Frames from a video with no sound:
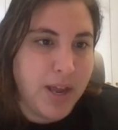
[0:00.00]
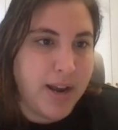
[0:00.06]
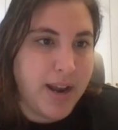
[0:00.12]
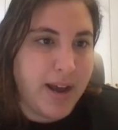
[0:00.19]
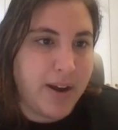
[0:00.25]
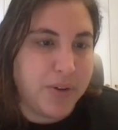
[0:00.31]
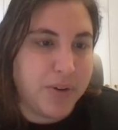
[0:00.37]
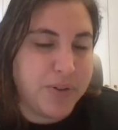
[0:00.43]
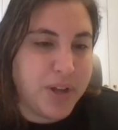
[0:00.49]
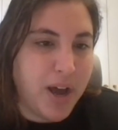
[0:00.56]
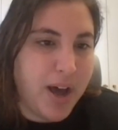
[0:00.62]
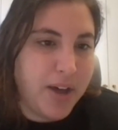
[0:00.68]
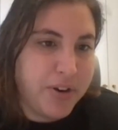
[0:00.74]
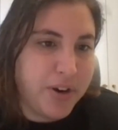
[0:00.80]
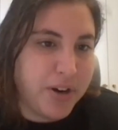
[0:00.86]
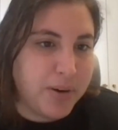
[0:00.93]
Now, the
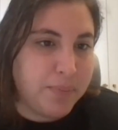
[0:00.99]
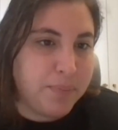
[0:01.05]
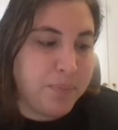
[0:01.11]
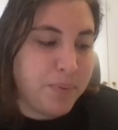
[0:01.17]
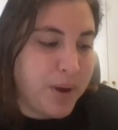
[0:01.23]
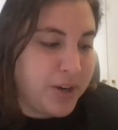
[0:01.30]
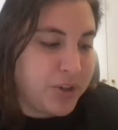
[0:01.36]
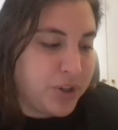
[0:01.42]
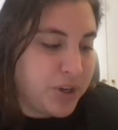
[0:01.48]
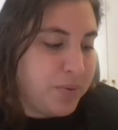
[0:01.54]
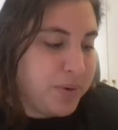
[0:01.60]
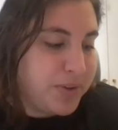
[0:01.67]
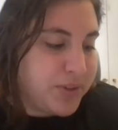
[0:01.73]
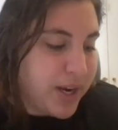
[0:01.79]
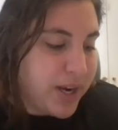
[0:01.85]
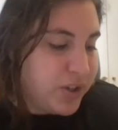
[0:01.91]
other issue
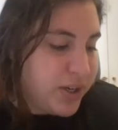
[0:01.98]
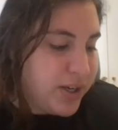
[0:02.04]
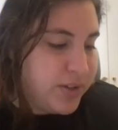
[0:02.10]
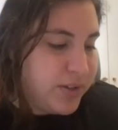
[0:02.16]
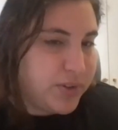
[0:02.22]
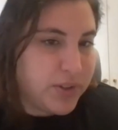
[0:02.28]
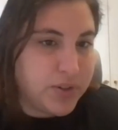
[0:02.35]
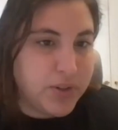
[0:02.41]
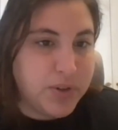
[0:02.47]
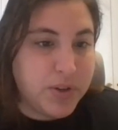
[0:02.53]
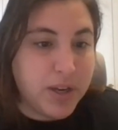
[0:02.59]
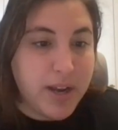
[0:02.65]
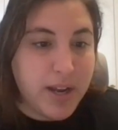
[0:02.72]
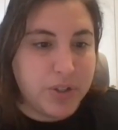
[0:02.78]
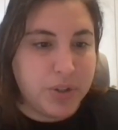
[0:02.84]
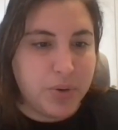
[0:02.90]
with sanctions is you
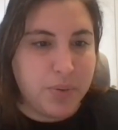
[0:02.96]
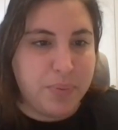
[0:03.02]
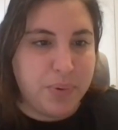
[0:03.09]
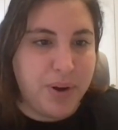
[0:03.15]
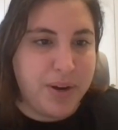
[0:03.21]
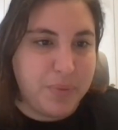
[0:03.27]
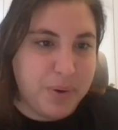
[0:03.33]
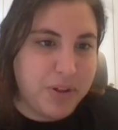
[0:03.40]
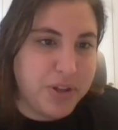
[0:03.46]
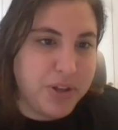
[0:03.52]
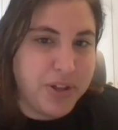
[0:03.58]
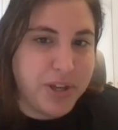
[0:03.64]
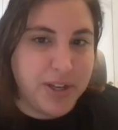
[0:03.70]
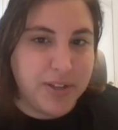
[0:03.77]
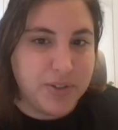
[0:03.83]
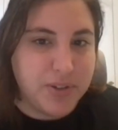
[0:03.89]
can get to a point where the
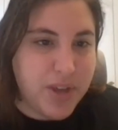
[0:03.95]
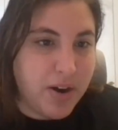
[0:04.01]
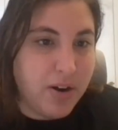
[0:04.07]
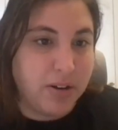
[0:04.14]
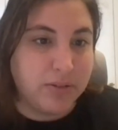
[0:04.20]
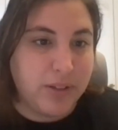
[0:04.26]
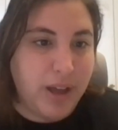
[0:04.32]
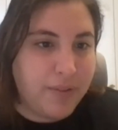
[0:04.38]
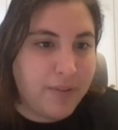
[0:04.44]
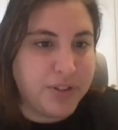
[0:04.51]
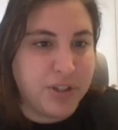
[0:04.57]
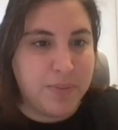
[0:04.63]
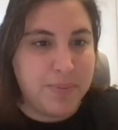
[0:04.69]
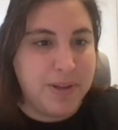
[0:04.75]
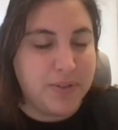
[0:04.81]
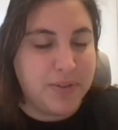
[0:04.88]
things that are left
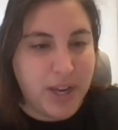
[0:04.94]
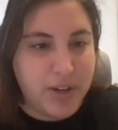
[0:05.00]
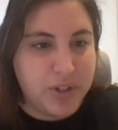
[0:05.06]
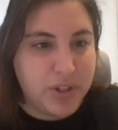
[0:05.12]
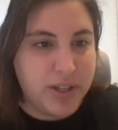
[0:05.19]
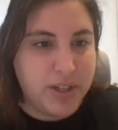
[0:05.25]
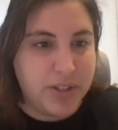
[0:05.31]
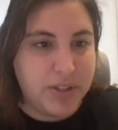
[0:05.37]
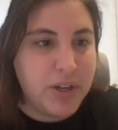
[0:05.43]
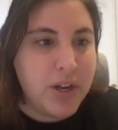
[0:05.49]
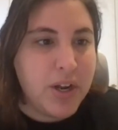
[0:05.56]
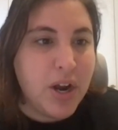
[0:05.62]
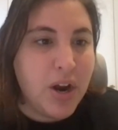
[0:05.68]
to be sanctioned